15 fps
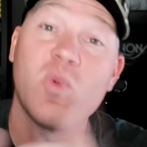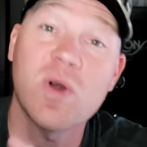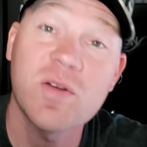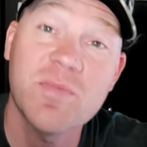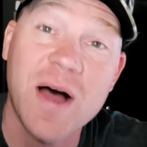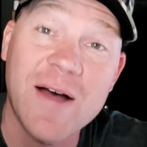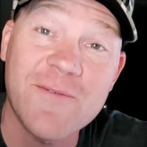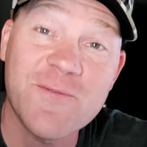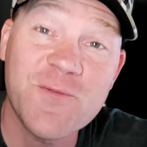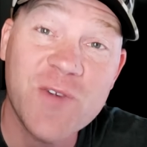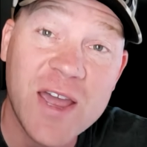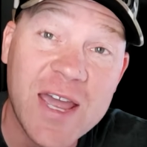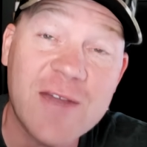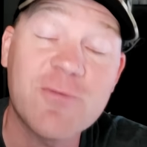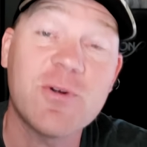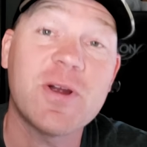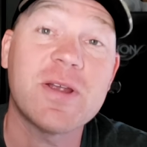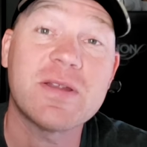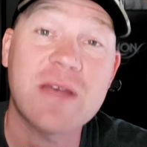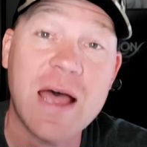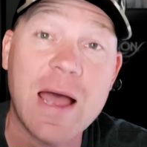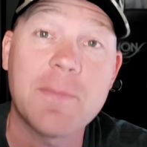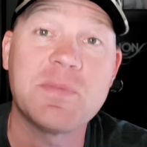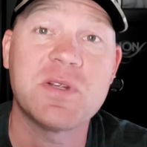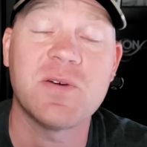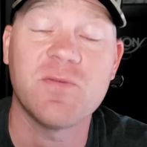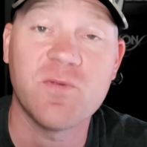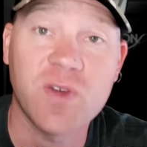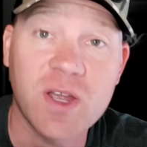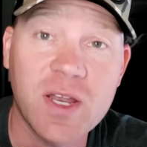One of my favorite types
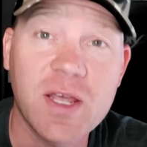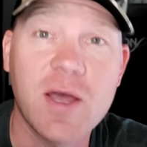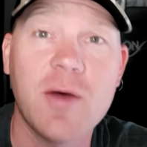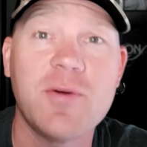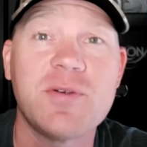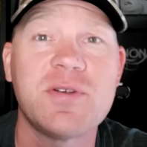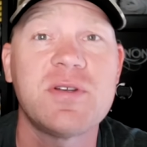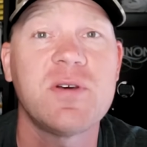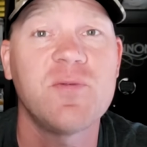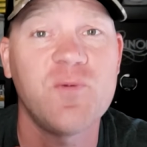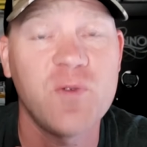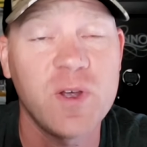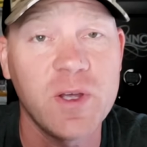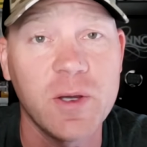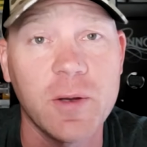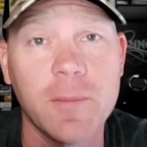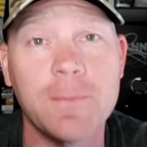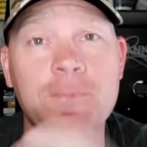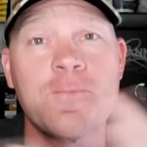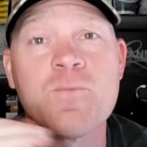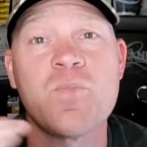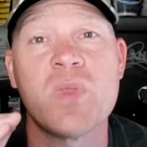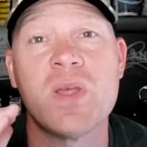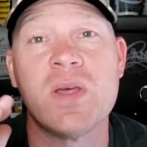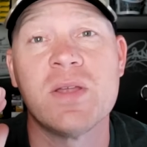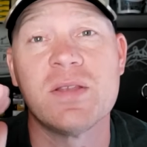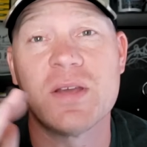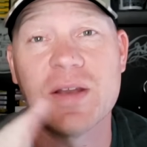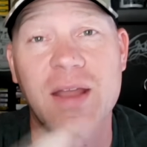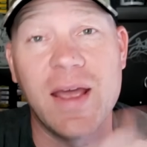of videos to film.
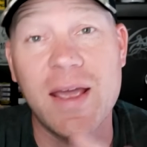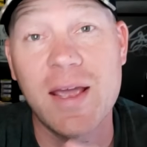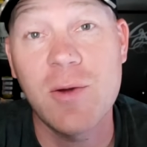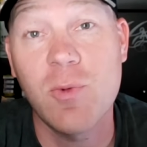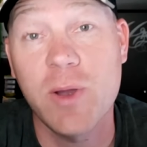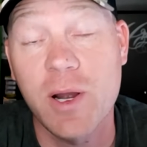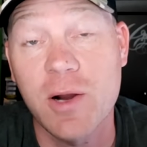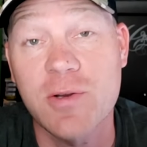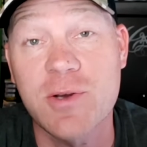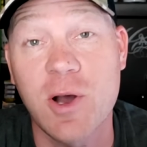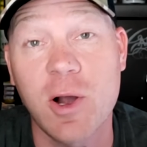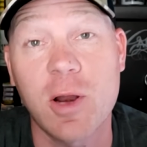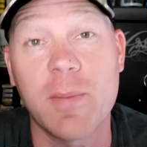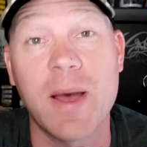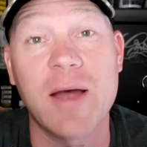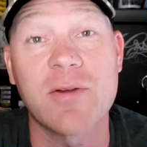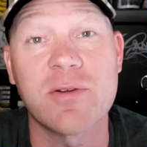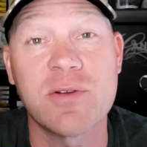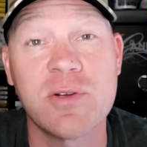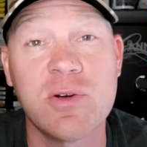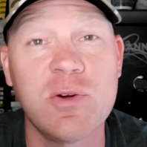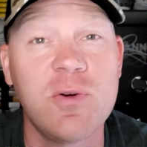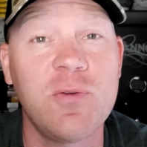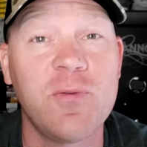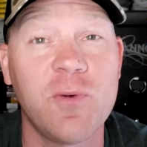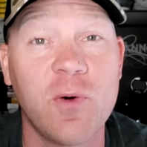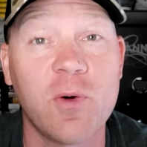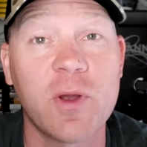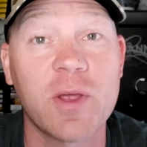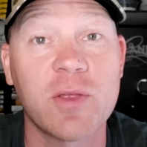Today we are talking about
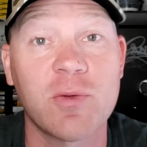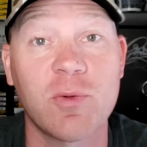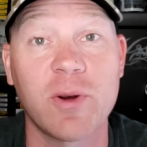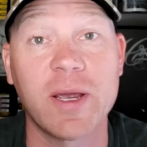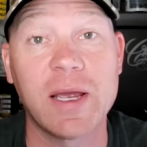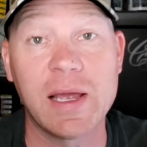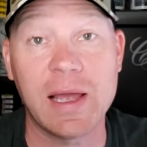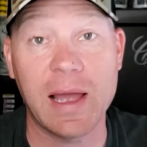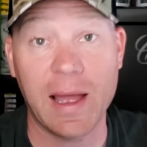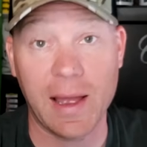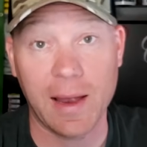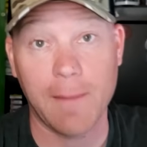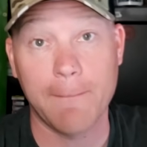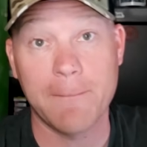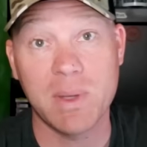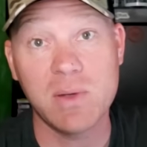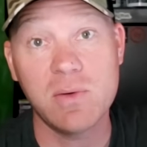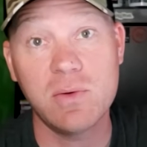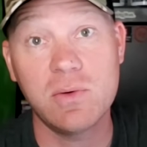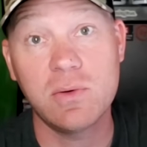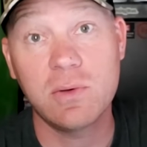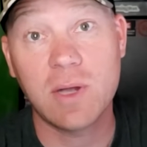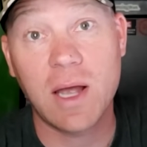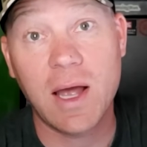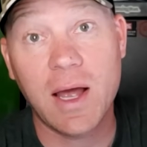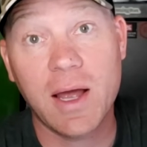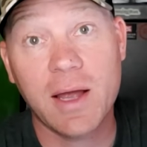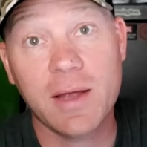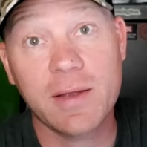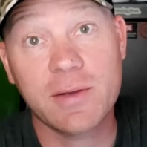243
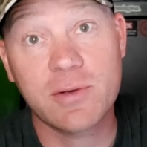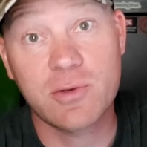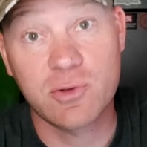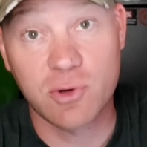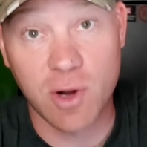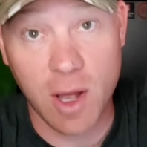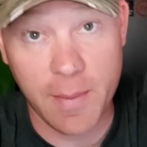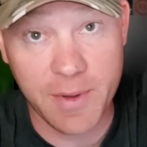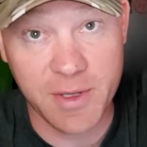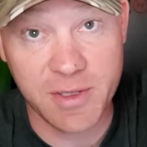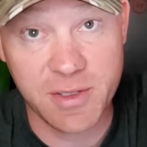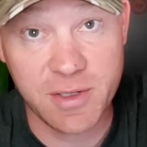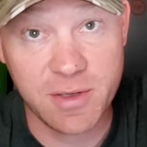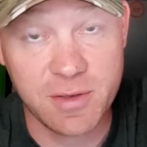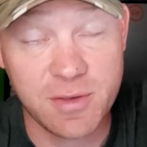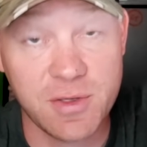ambula droppages.